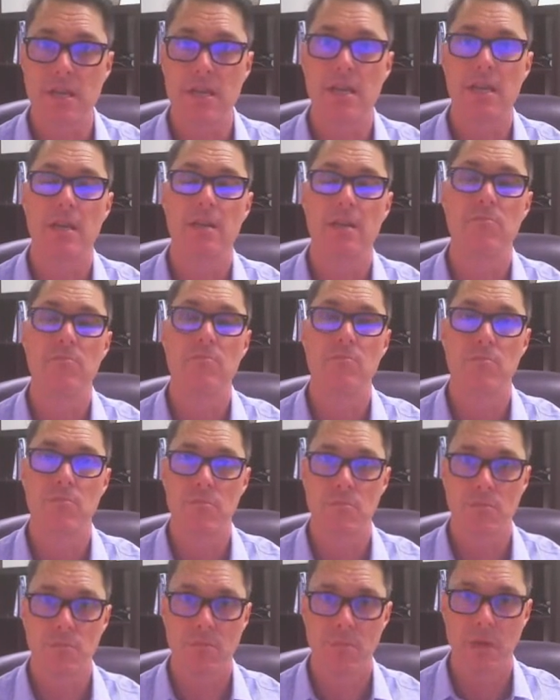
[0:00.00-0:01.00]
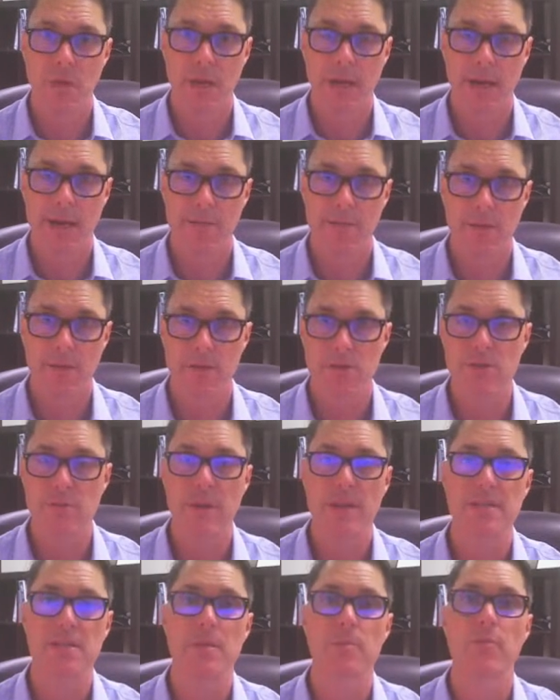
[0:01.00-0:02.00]
in gross
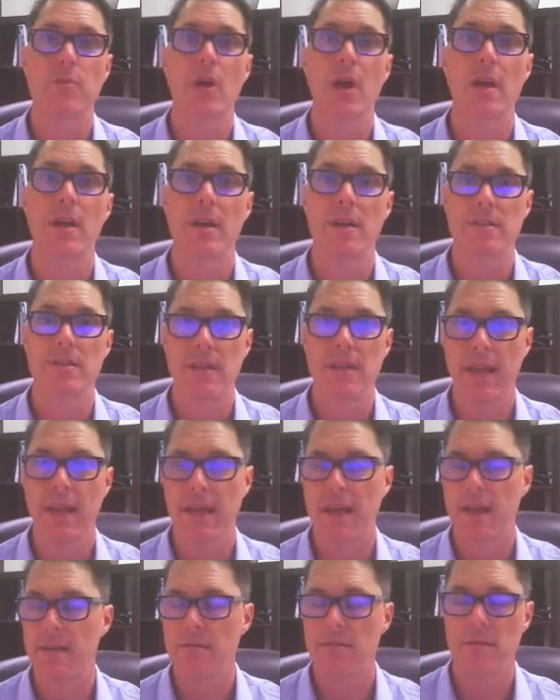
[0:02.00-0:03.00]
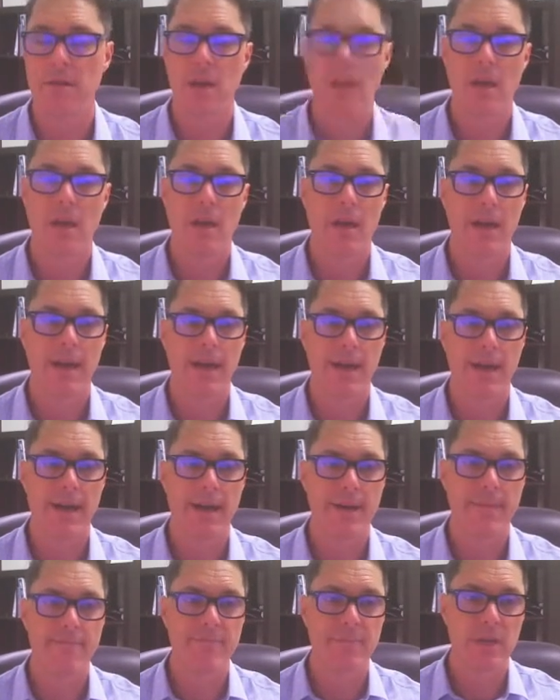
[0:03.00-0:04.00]
domestic product and
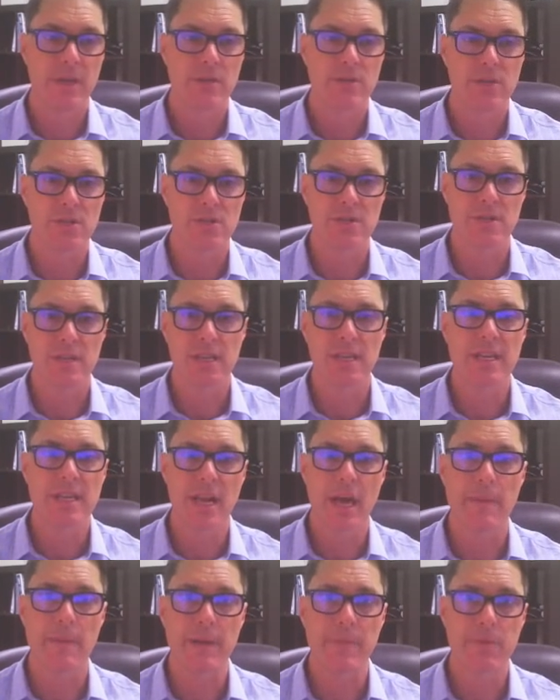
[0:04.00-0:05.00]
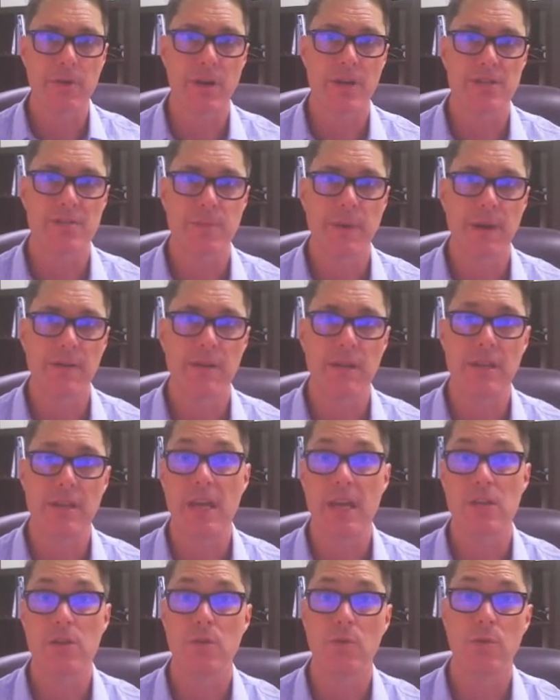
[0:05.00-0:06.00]
just economic prosperity
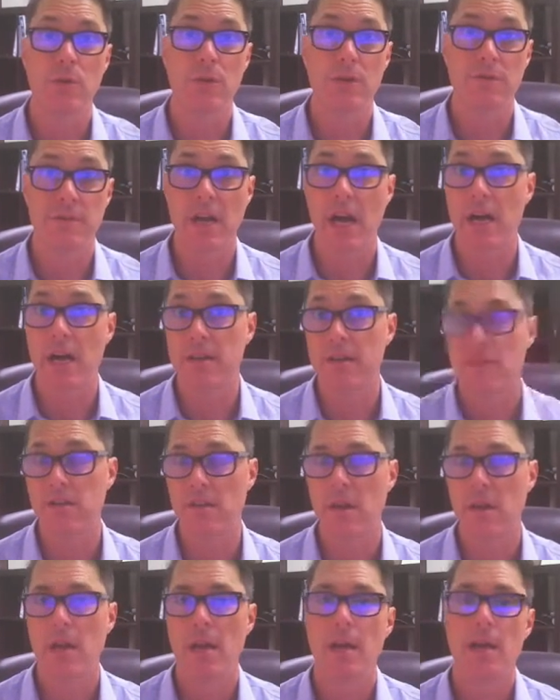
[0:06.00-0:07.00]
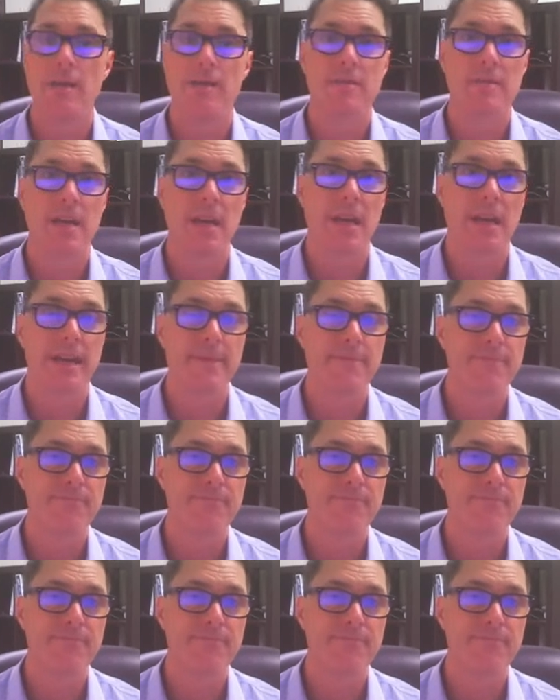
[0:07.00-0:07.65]
that you would have gotten, say,